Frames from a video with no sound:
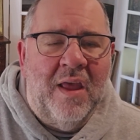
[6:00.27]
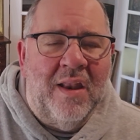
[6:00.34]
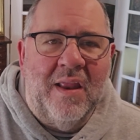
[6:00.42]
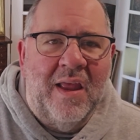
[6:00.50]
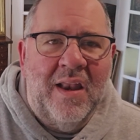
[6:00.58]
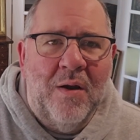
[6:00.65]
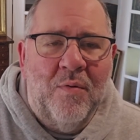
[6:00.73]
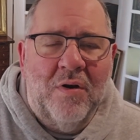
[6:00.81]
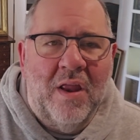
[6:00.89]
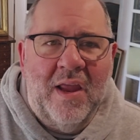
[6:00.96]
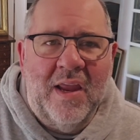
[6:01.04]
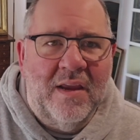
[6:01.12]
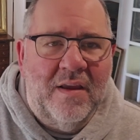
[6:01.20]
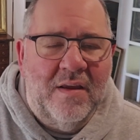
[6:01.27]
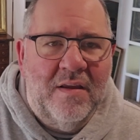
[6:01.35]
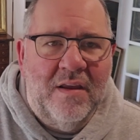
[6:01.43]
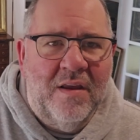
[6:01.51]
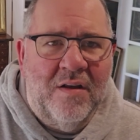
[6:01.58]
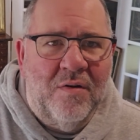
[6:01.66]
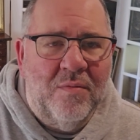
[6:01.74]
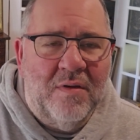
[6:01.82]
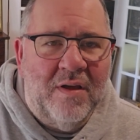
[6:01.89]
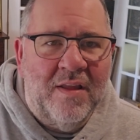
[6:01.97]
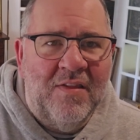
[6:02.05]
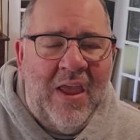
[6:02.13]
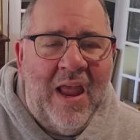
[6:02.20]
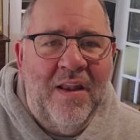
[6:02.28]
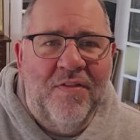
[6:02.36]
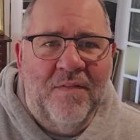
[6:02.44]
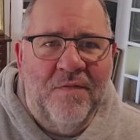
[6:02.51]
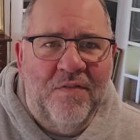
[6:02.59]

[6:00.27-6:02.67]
and they were like, a tenth